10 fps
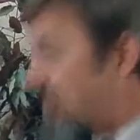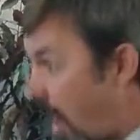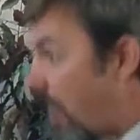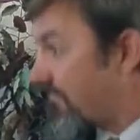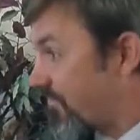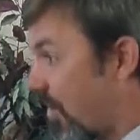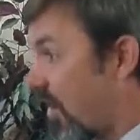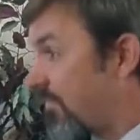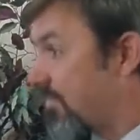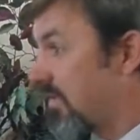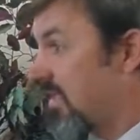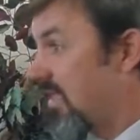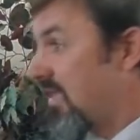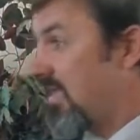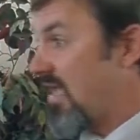come from,
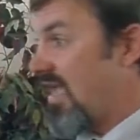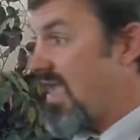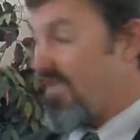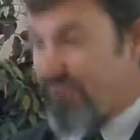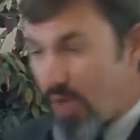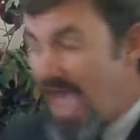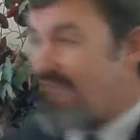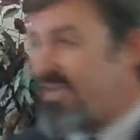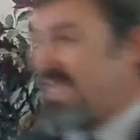if you have